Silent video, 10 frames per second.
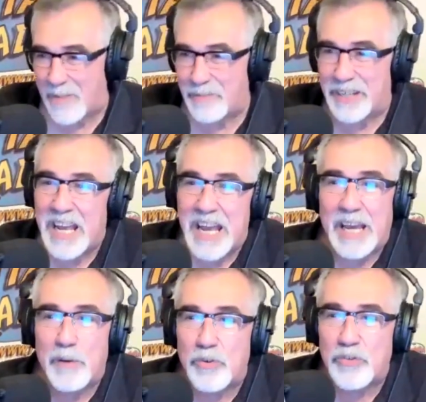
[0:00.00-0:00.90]
not, but
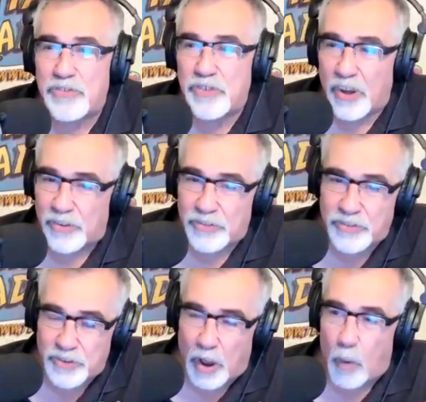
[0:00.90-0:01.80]
it was
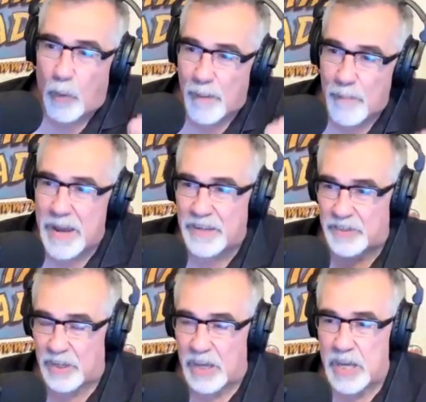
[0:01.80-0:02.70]
just so
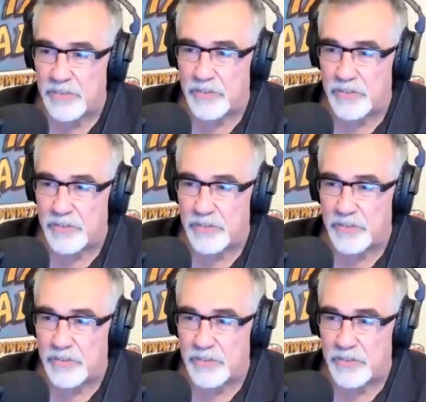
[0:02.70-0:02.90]
amazing.